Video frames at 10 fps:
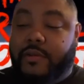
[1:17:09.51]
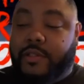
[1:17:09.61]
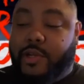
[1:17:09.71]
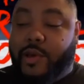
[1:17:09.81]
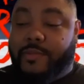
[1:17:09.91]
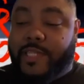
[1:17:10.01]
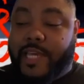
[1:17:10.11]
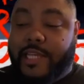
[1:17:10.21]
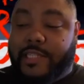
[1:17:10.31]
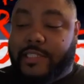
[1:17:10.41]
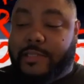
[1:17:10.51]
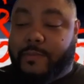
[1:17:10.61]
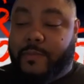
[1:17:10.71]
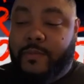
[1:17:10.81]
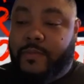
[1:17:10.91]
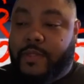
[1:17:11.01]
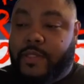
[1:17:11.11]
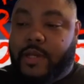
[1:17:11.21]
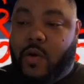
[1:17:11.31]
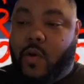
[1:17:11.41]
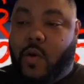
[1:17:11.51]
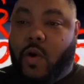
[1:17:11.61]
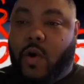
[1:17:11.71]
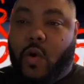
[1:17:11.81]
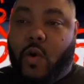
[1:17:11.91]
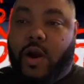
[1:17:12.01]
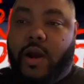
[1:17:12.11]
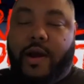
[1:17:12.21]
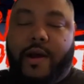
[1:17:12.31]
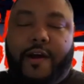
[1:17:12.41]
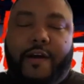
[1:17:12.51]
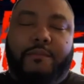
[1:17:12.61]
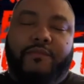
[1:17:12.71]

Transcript: You know what I'm saying? Just or or or uh,